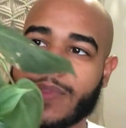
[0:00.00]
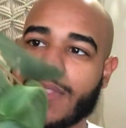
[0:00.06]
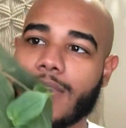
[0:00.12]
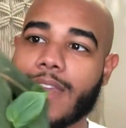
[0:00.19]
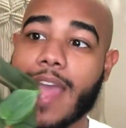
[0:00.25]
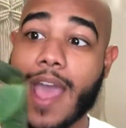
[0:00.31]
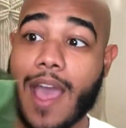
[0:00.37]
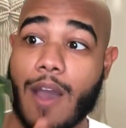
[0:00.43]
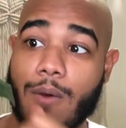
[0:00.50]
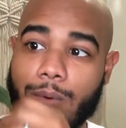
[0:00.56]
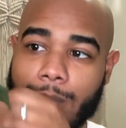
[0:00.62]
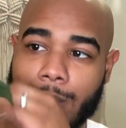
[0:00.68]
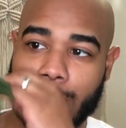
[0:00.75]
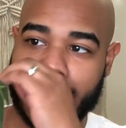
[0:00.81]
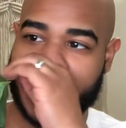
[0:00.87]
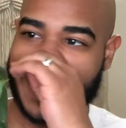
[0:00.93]

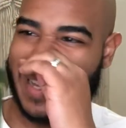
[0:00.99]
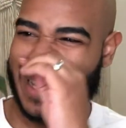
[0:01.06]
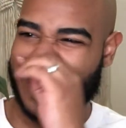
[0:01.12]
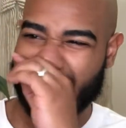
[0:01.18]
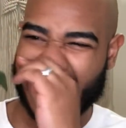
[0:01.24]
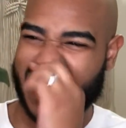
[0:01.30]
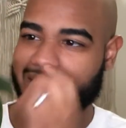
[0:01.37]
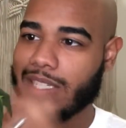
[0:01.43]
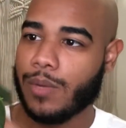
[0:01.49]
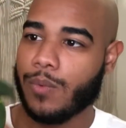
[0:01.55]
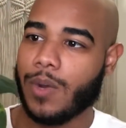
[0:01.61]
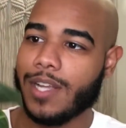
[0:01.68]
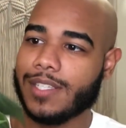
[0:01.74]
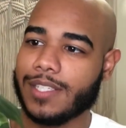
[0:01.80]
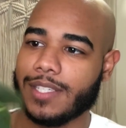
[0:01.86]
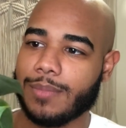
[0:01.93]
now, because it
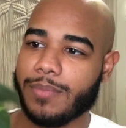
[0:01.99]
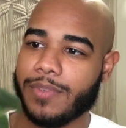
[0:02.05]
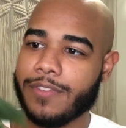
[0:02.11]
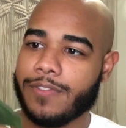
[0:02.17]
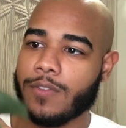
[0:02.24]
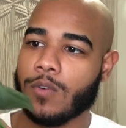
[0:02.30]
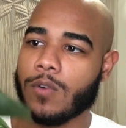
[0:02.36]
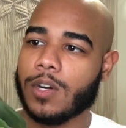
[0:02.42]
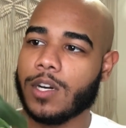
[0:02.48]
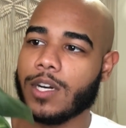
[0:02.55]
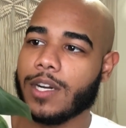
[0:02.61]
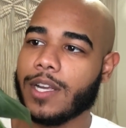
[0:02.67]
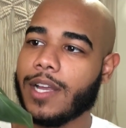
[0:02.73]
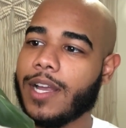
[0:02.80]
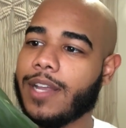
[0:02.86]
wasn't before.